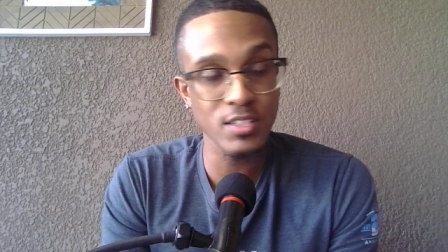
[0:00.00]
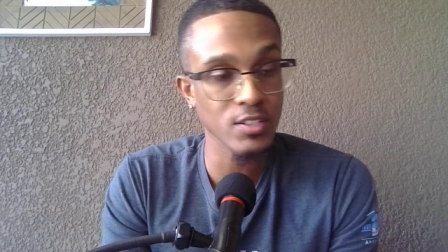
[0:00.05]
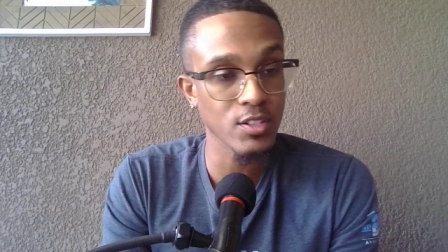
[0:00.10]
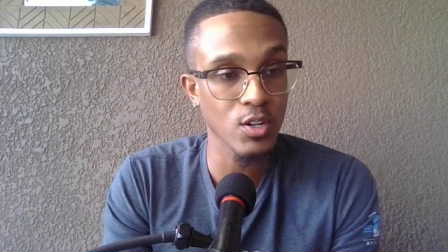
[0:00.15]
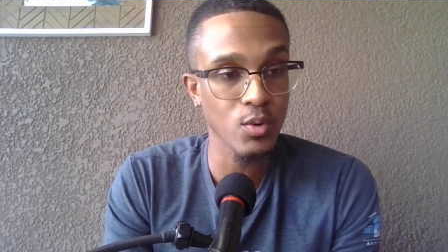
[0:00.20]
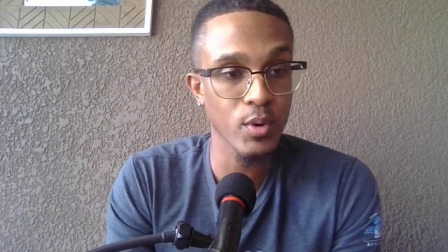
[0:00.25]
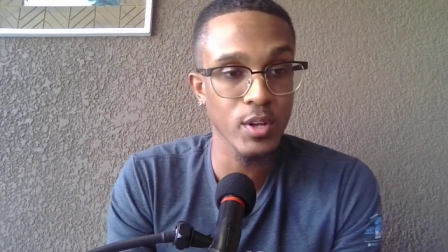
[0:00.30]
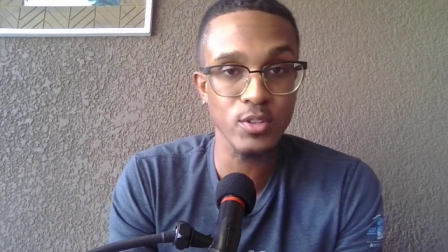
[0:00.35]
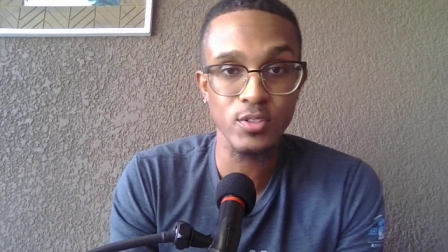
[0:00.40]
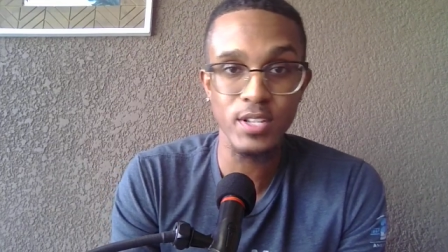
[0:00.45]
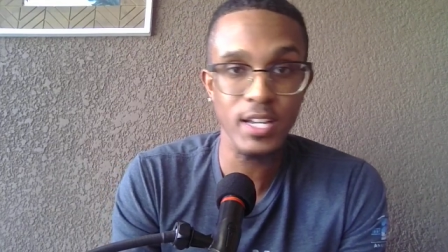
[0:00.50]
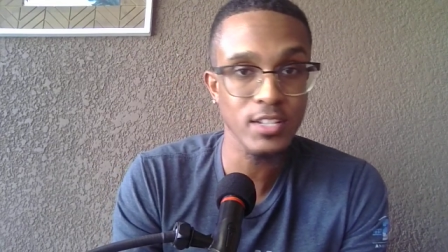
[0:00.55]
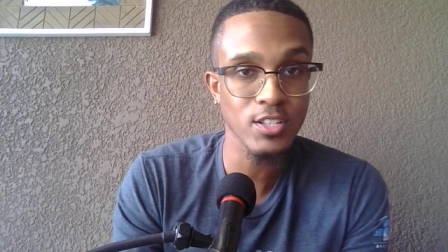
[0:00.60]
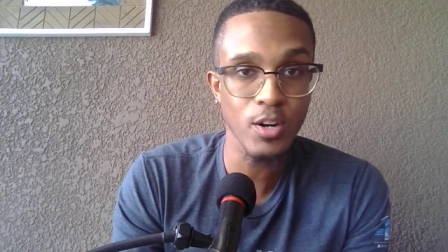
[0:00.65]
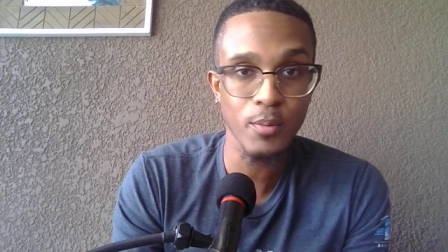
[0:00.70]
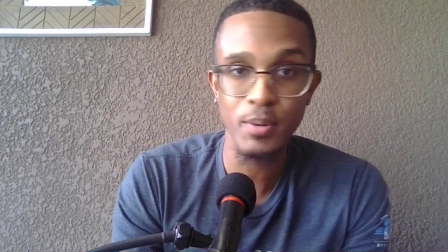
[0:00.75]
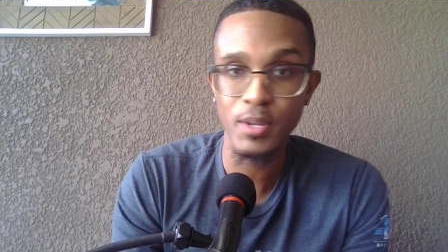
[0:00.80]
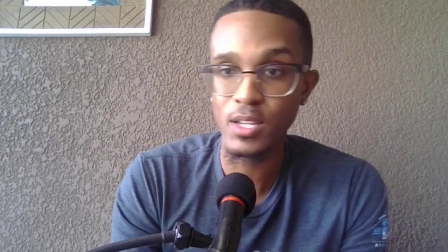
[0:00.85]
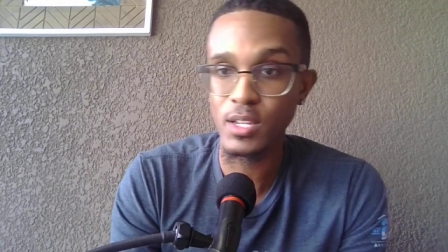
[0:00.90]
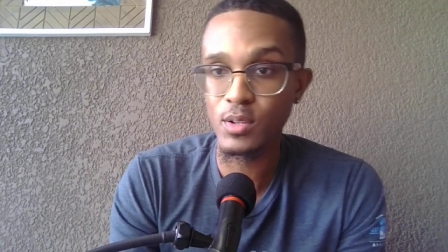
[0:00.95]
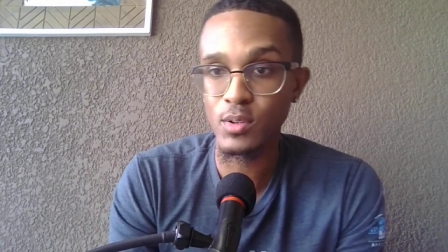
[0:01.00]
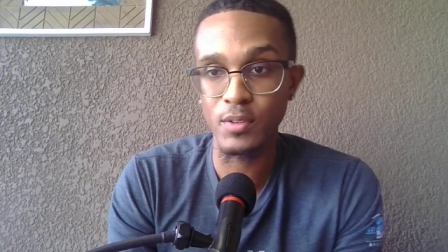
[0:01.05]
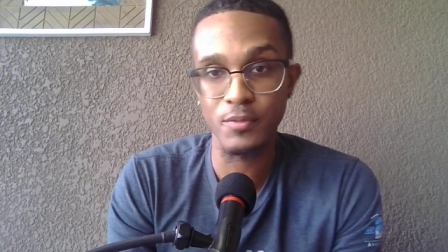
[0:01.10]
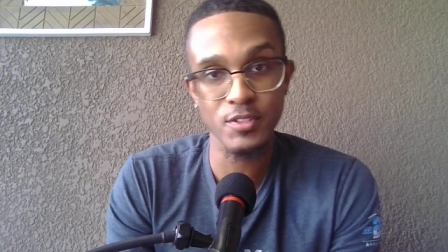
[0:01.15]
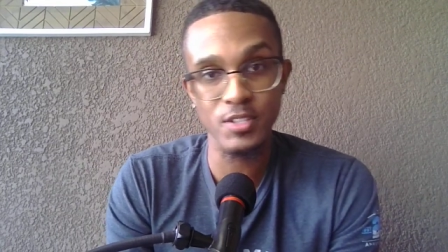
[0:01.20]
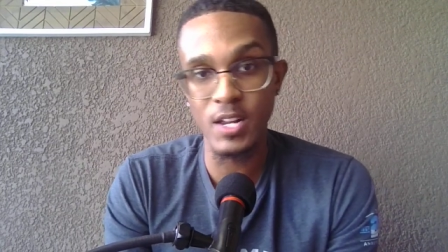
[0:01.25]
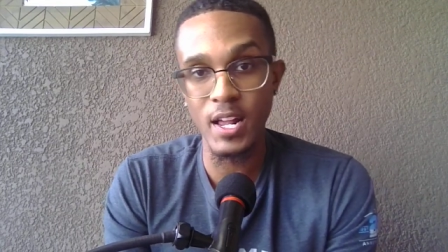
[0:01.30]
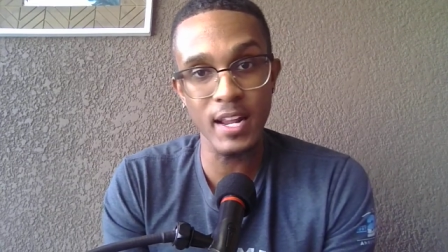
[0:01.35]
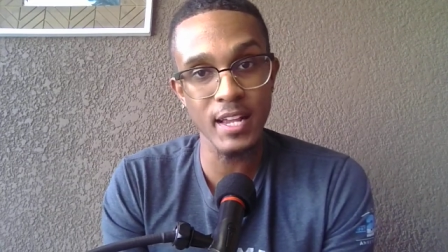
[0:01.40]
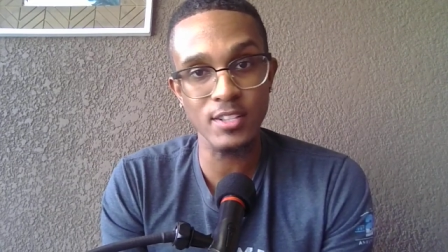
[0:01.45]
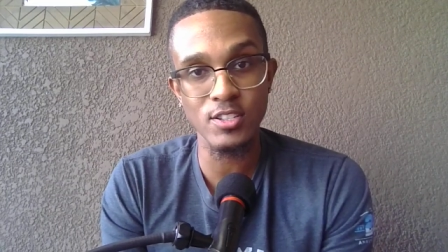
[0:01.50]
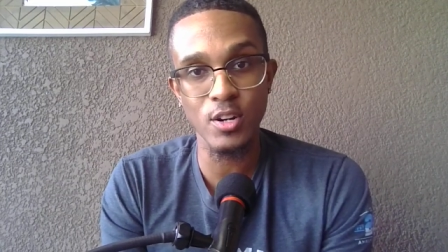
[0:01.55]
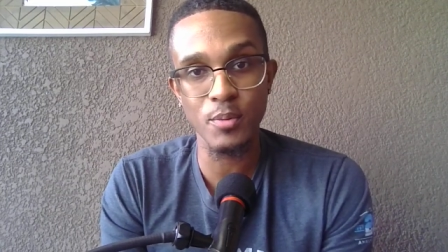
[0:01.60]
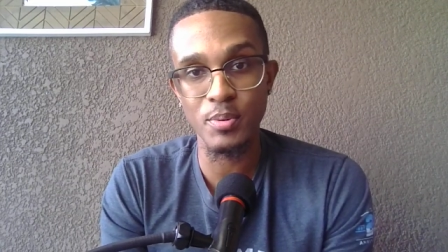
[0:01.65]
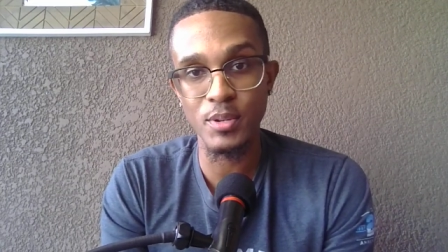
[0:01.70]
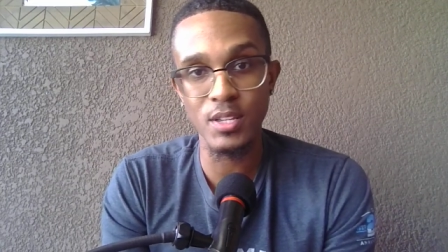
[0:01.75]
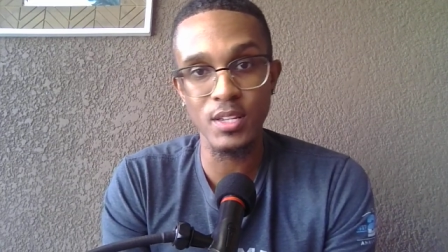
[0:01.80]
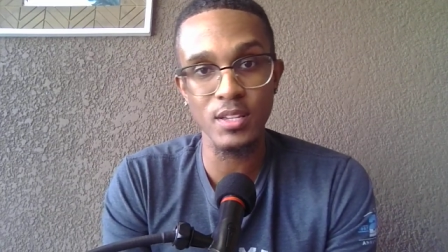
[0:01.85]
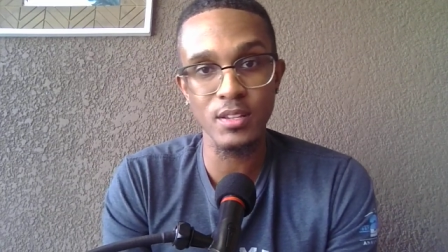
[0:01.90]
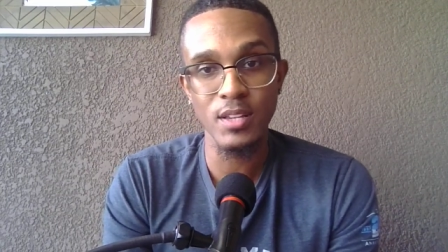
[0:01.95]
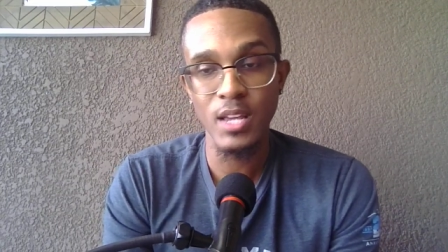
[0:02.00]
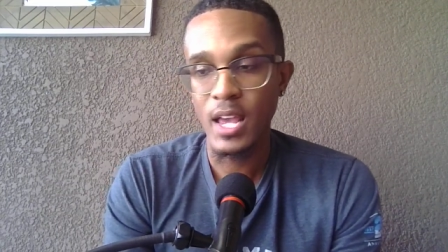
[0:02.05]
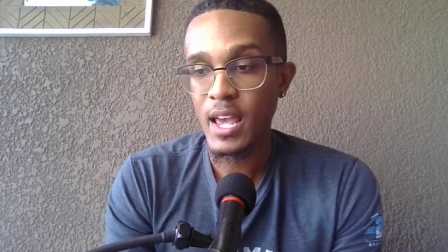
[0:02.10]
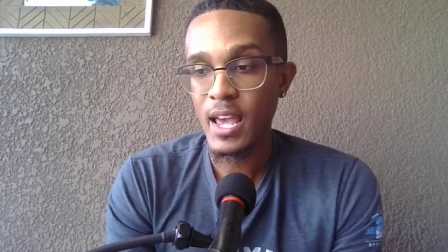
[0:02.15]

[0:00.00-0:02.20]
You know, whether it's XRP, if it's not XRP,